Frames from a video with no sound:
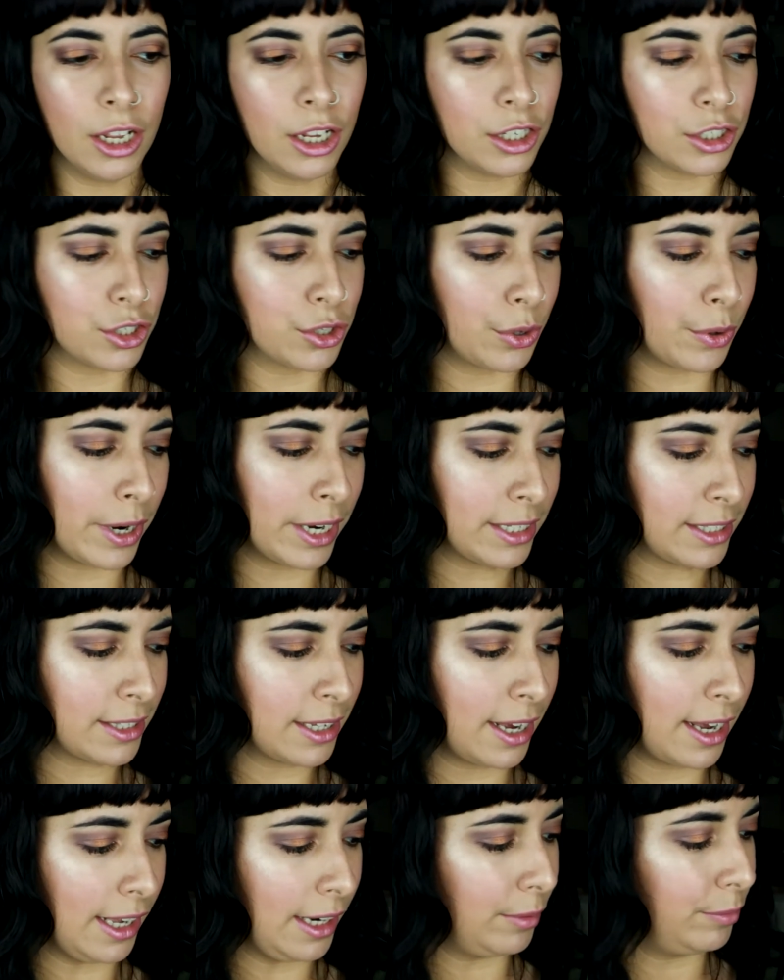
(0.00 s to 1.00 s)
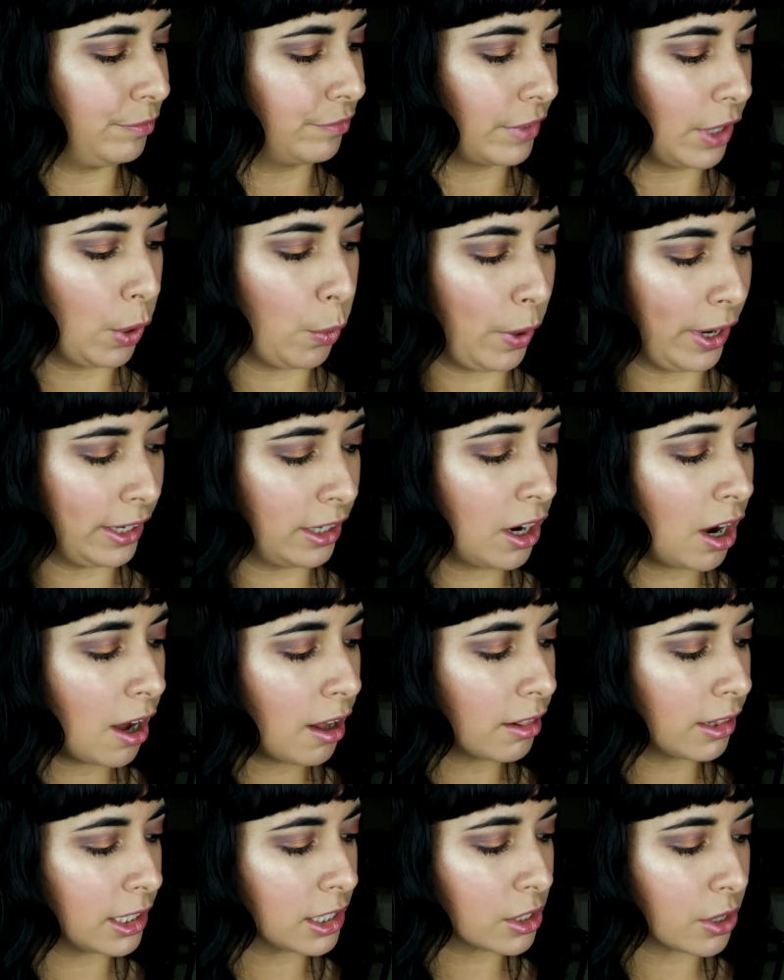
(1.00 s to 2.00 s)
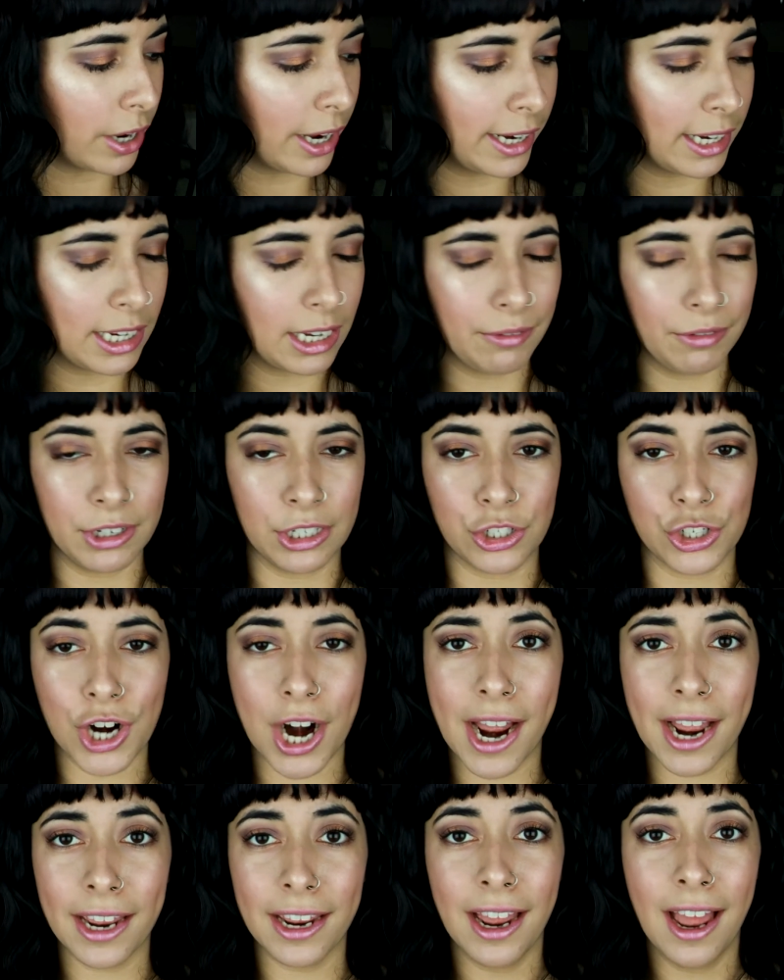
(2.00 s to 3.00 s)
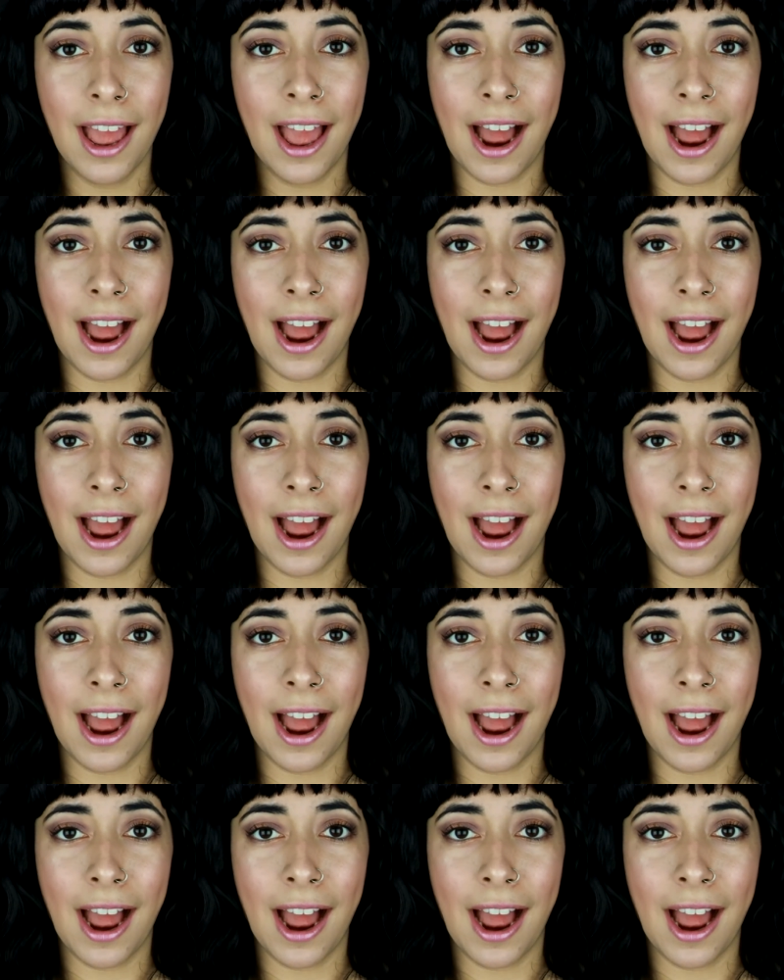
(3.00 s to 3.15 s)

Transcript: So I said, why not? Let's go ahead and give it a try.